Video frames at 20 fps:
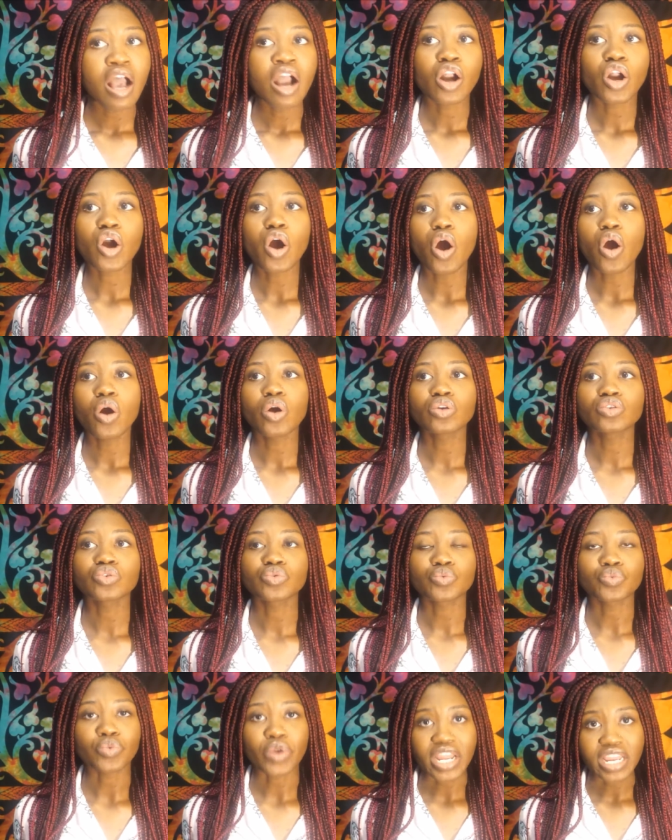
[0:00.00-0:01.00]
called
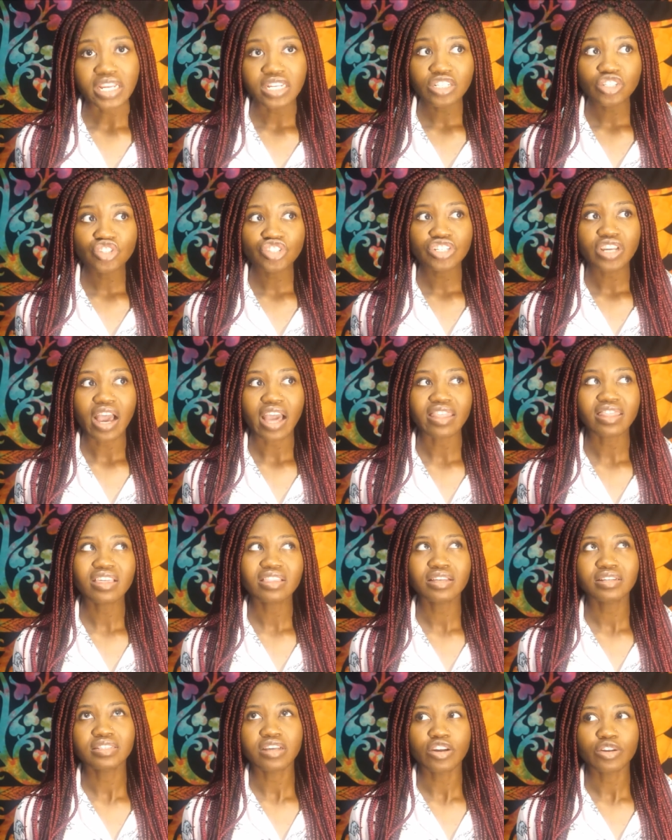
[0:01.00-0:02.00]
Rage. I
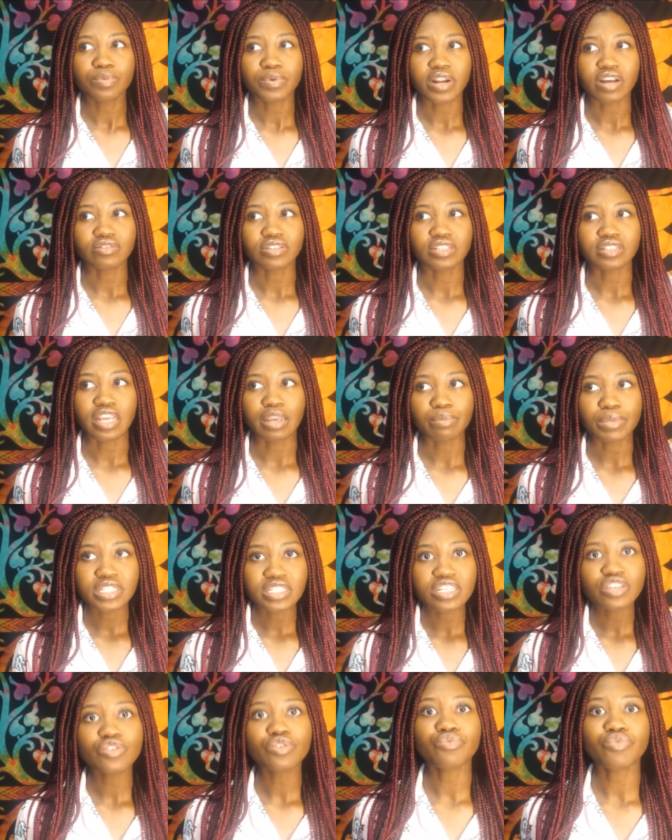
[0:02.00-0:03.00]
think that's how you pronounce his name.
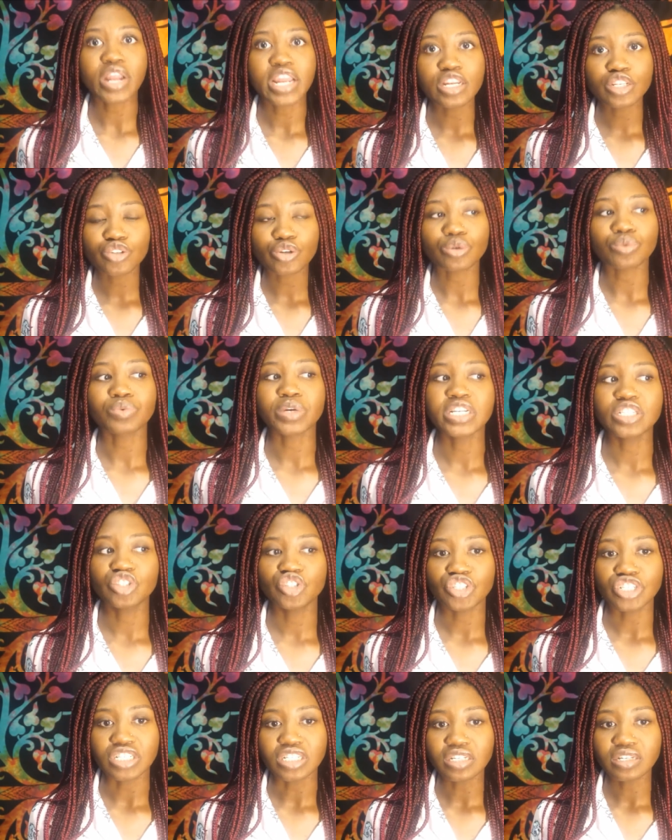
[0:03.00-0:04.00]
It's either Rage or
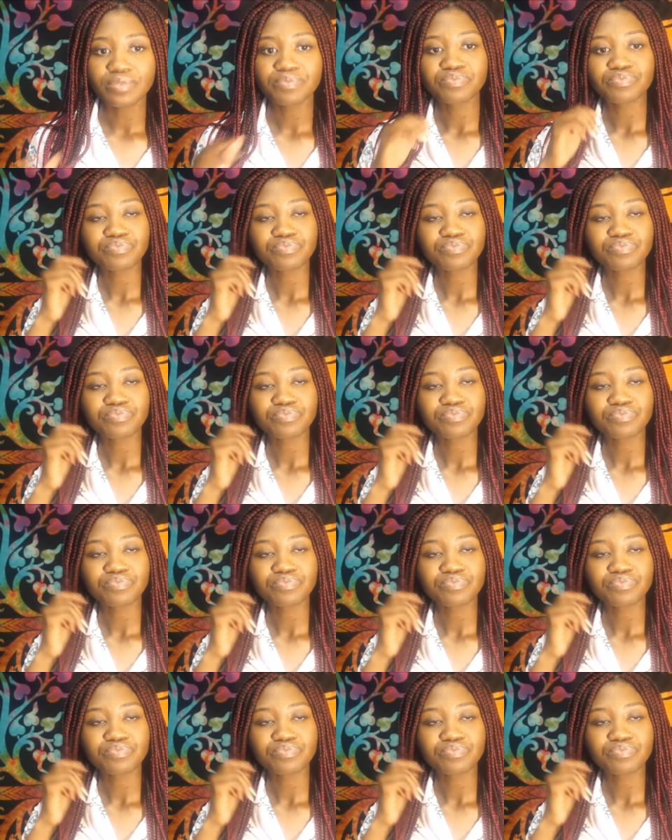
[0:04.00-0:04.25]
Ragey.